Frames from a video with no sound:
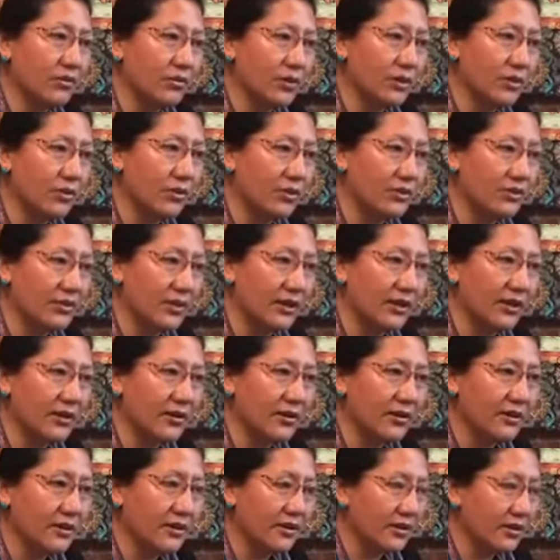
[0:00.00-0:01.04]
What we
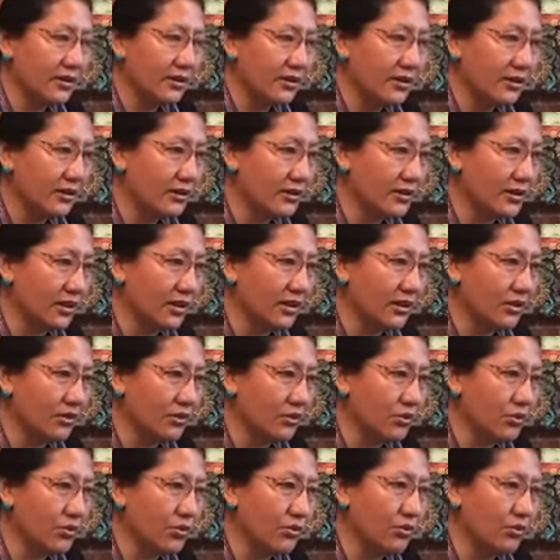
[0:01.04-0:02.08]
say, Sa,
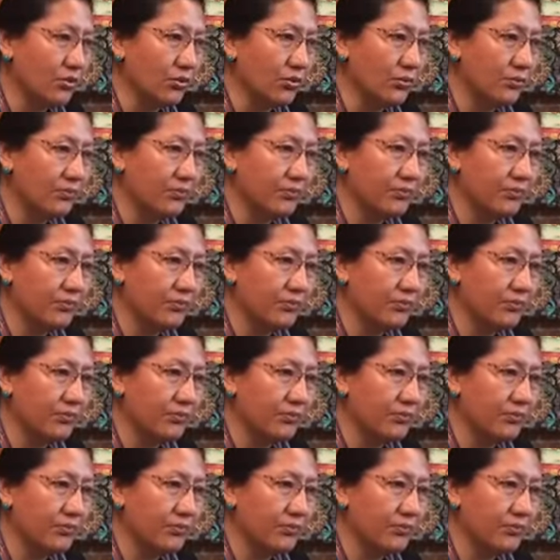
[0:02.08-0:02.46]
Chu,